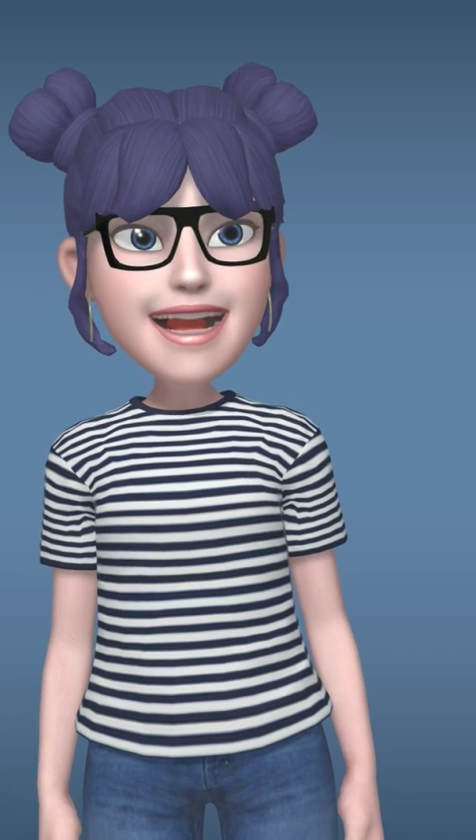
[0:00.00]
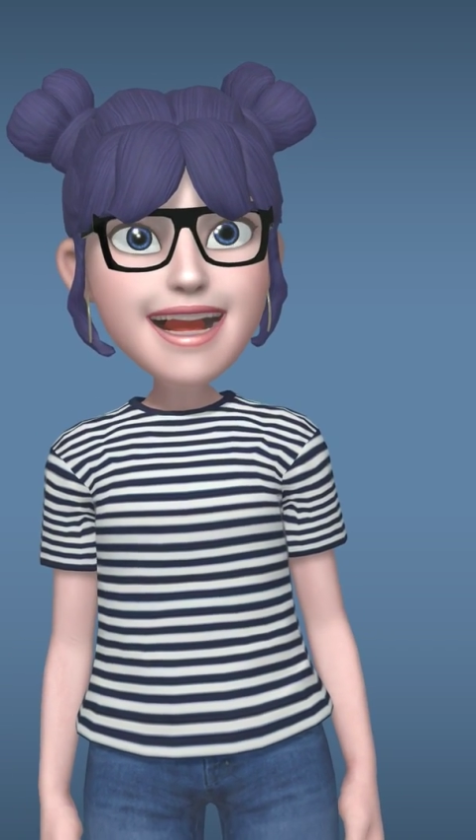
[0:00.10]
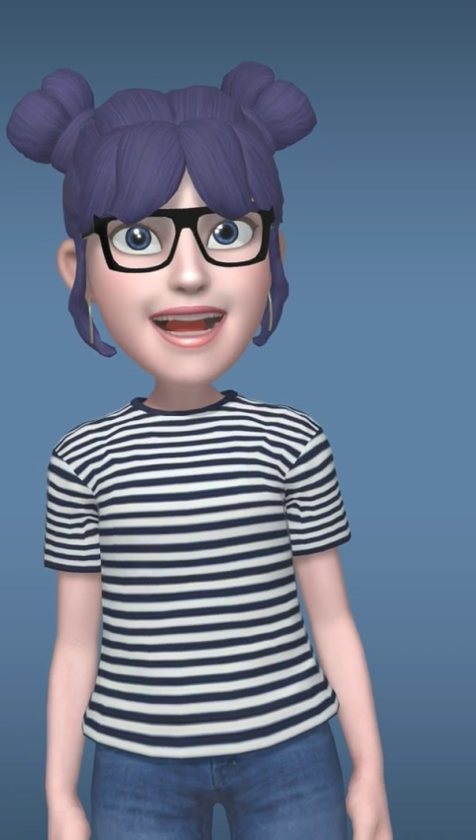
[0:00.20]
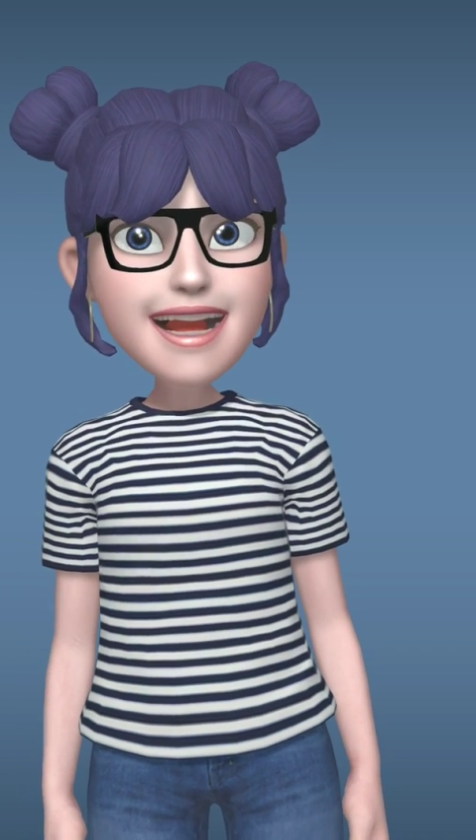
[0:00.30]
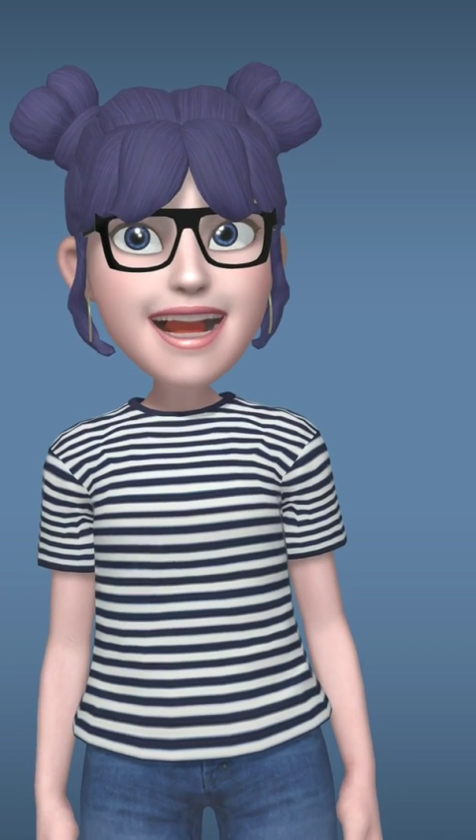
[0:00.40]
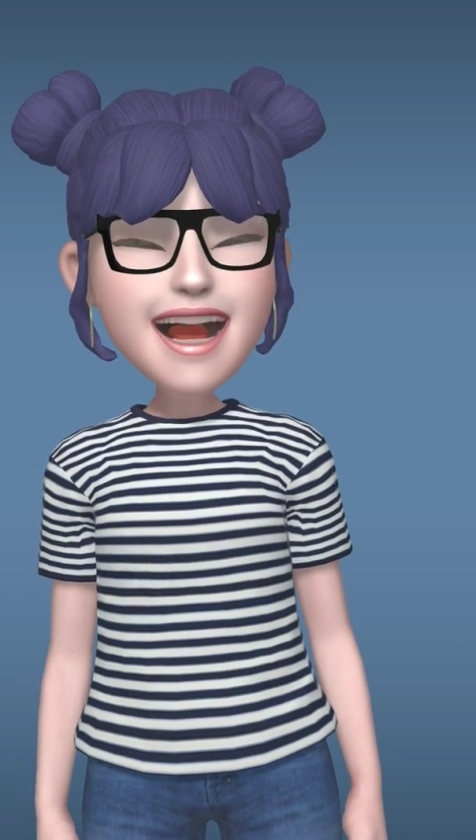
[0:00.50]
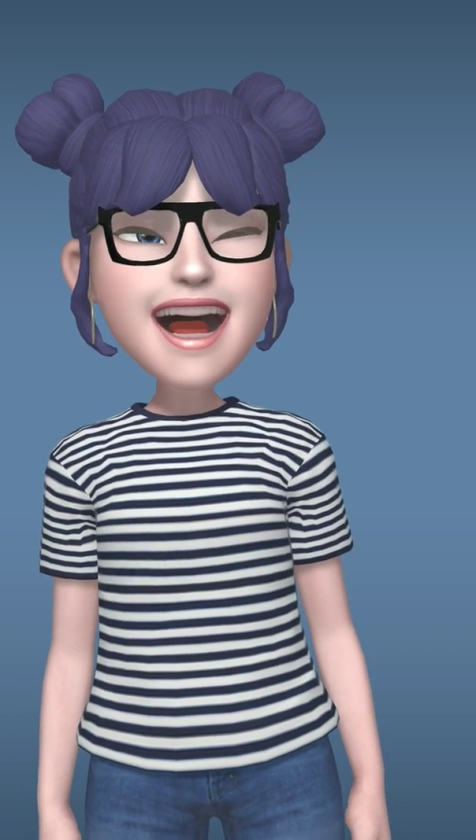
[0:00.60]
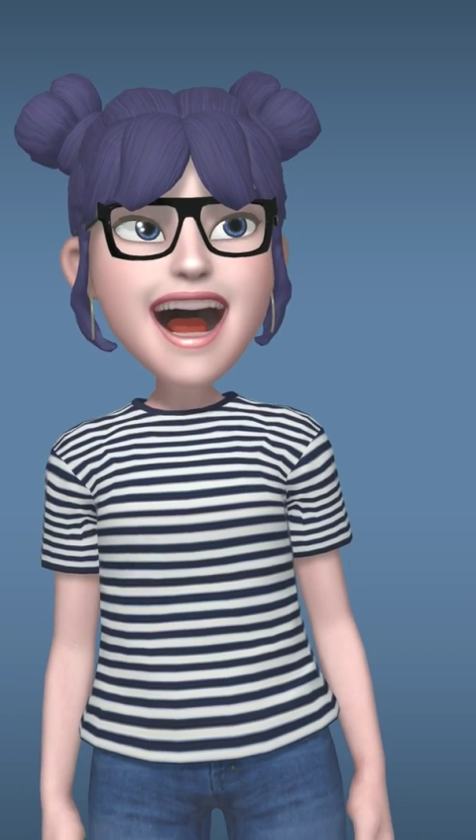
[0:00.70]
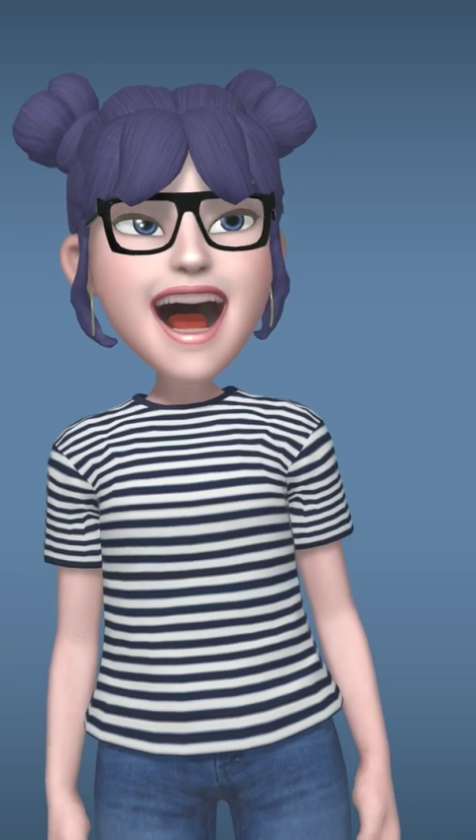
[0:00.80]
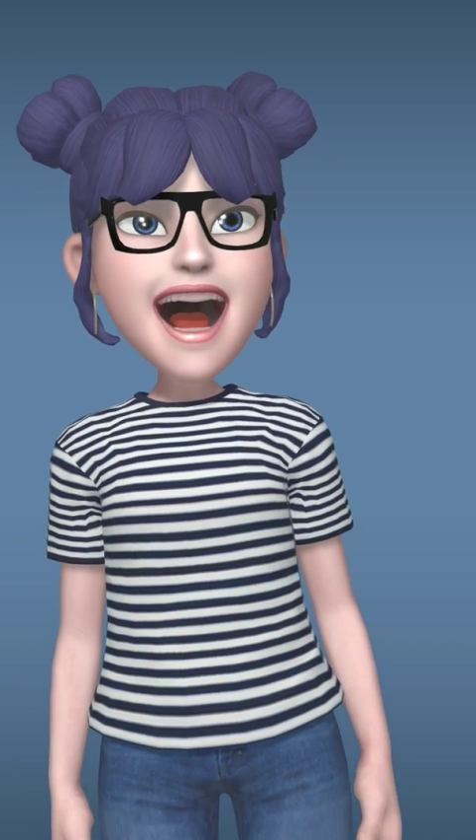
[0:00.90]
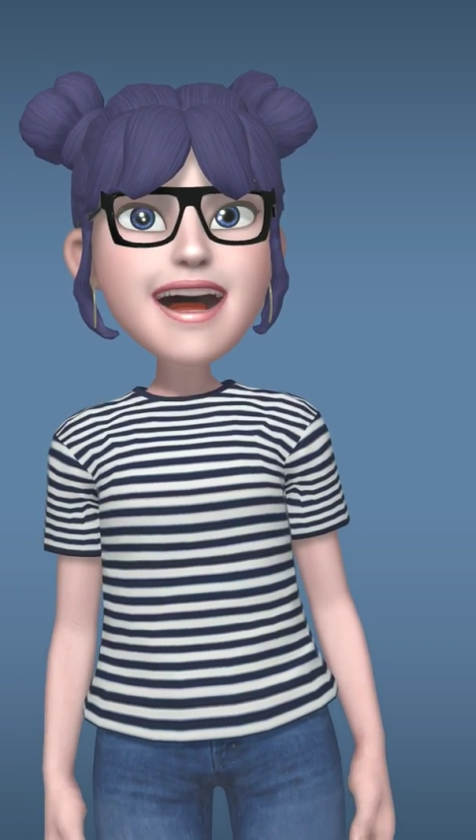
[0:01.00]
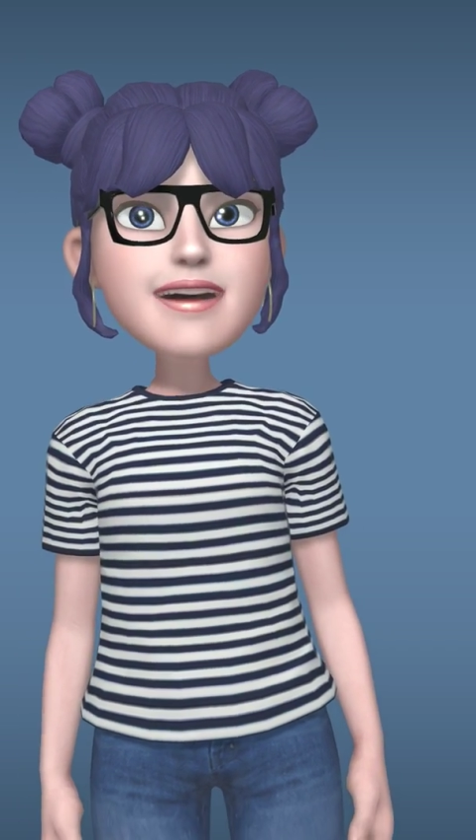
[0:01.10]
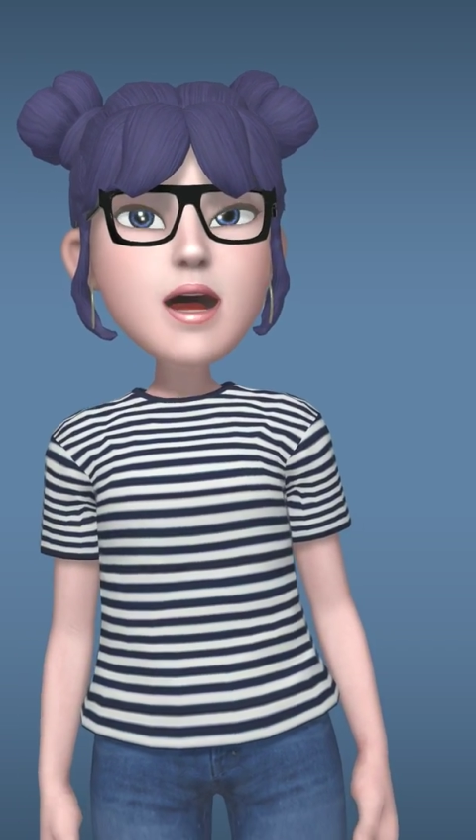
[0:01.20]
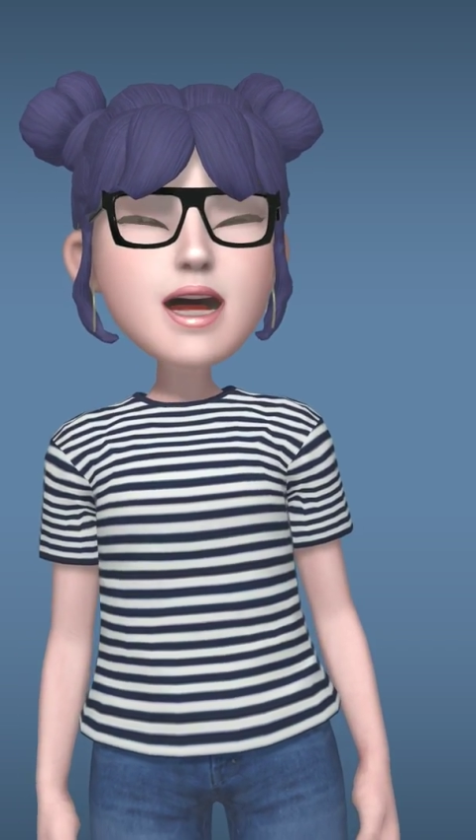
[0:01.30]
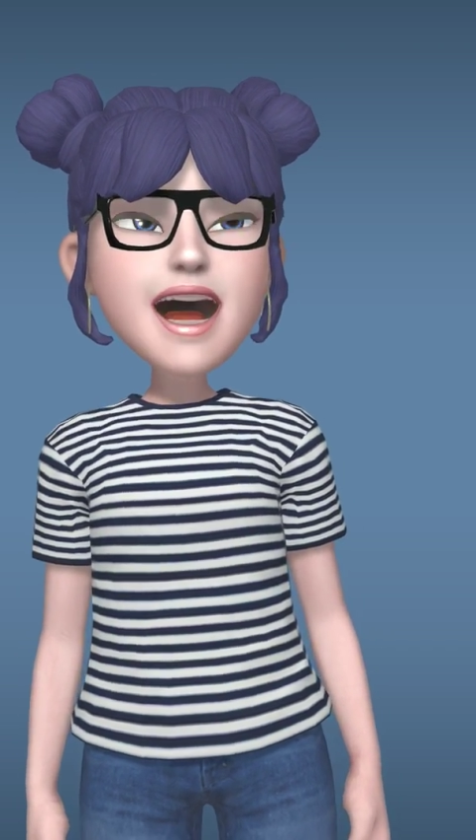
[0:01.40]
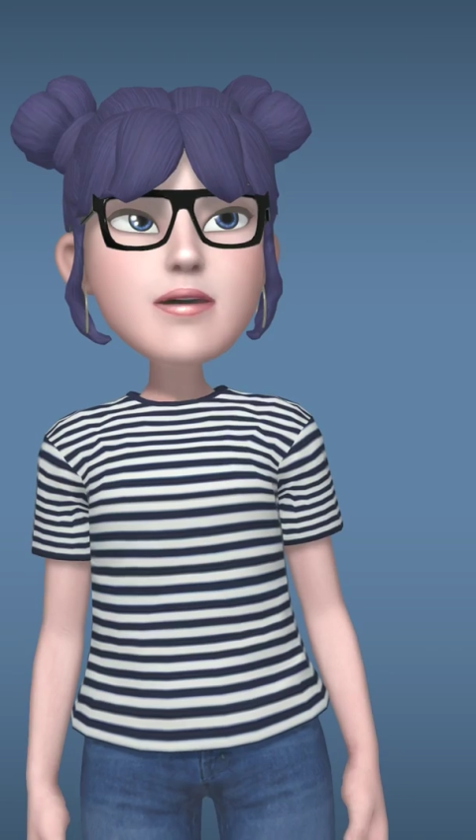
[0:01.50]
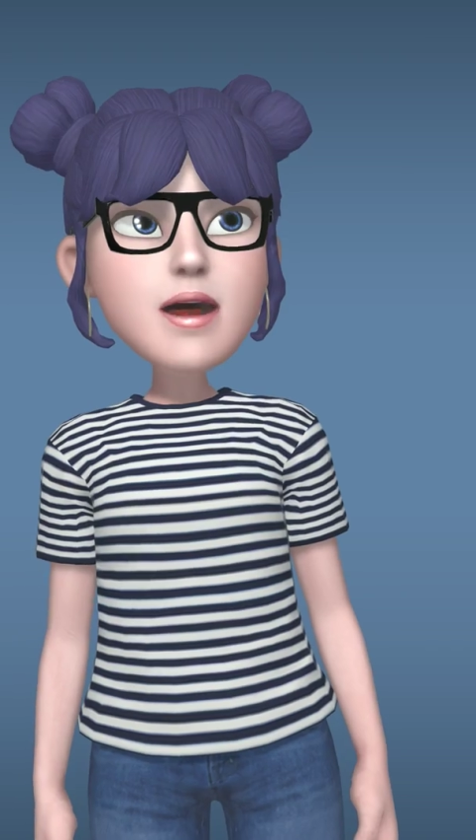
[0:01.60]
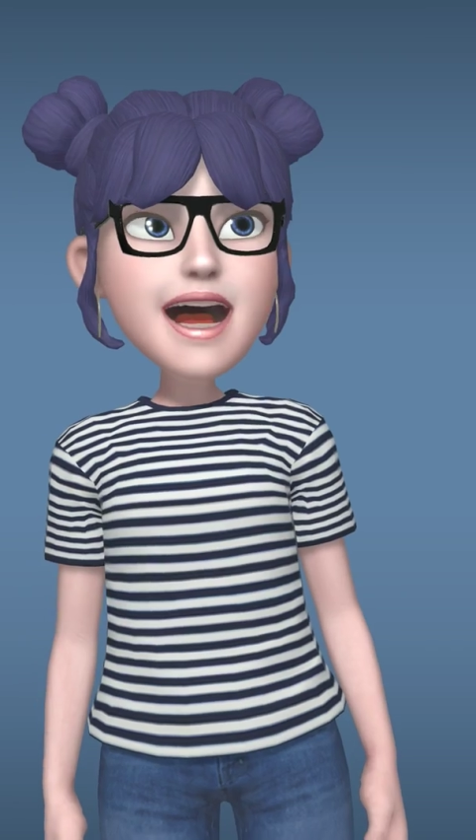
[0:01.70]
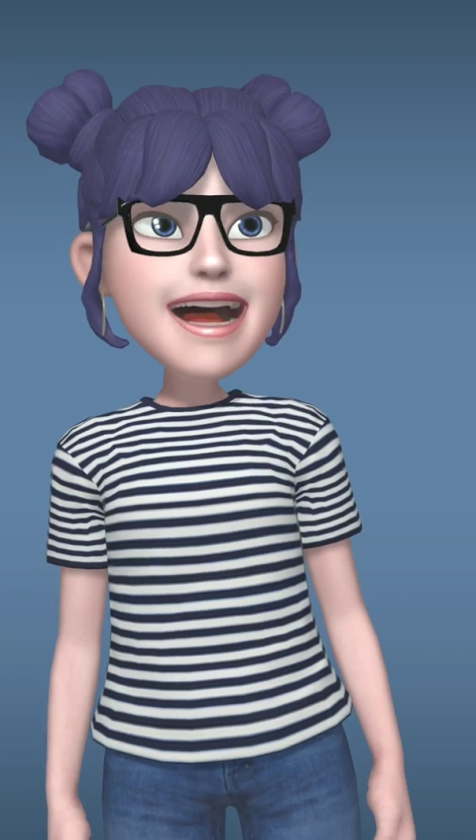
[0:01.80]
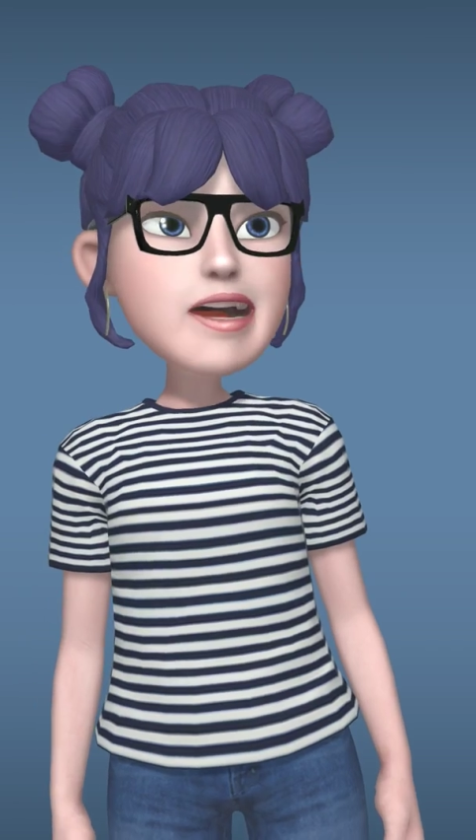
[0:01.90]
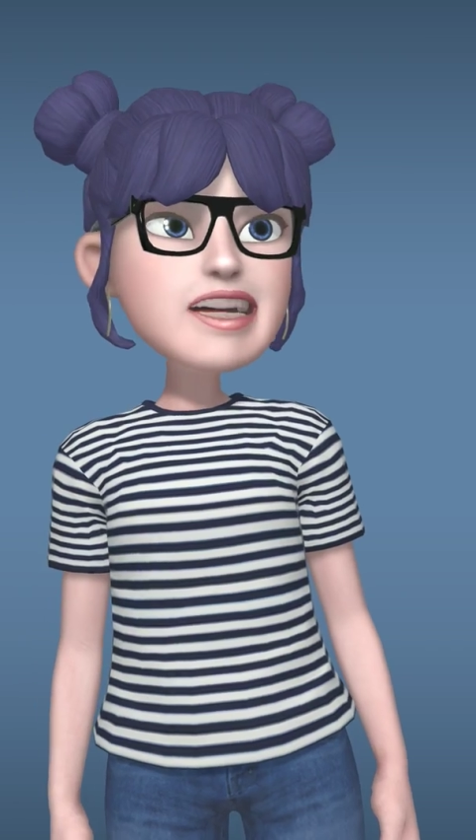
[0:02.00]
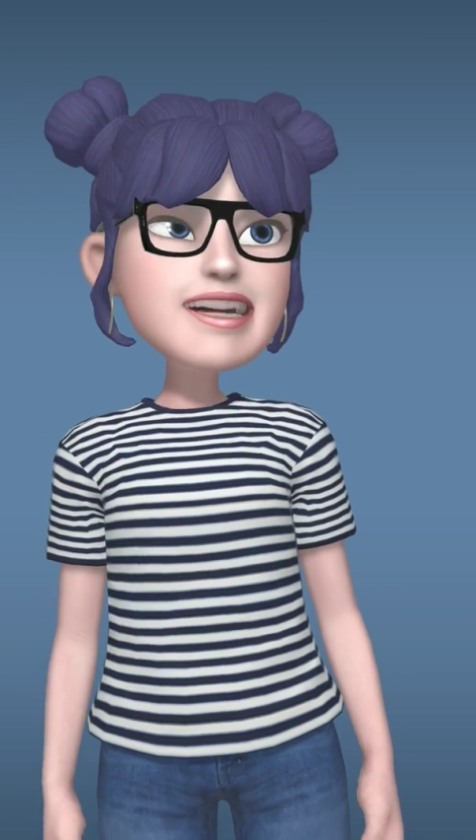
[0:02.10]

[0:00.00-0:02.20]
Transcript: days. Every time I